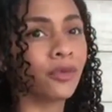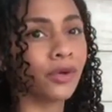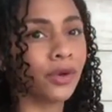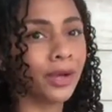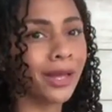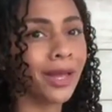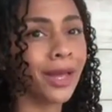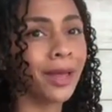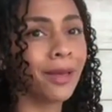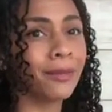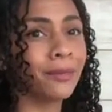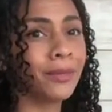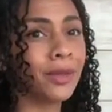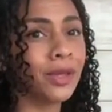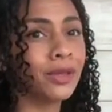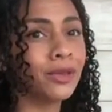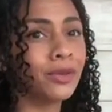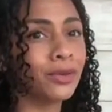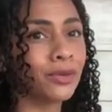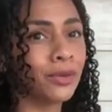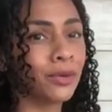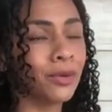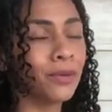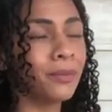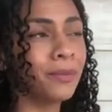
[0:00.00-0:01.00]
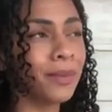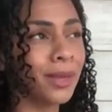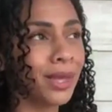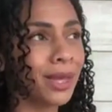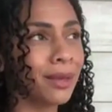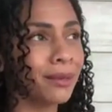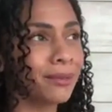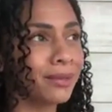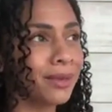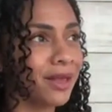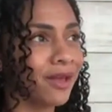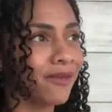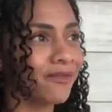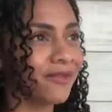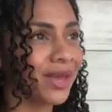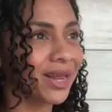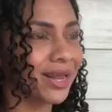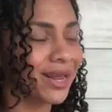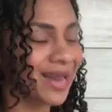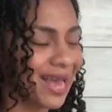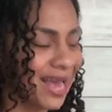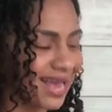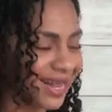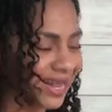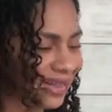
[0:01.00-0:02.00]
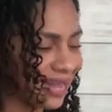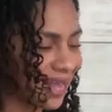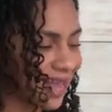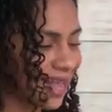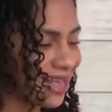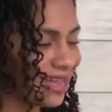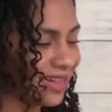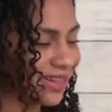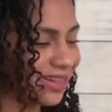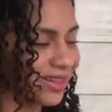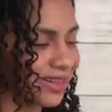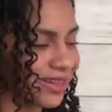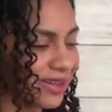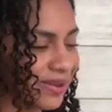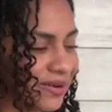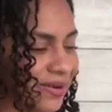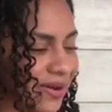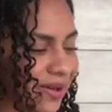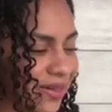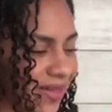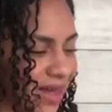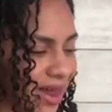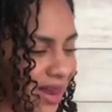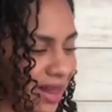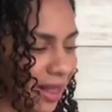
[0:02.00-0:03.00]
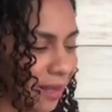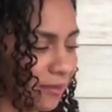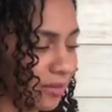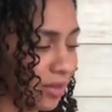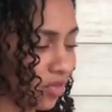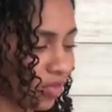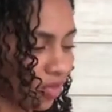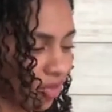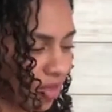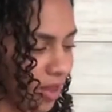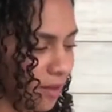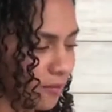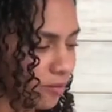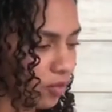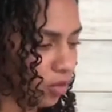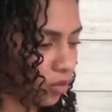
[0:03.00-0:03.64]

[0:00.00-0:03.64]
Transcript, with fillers: for him to pee himself at night. So a lot of times I just keep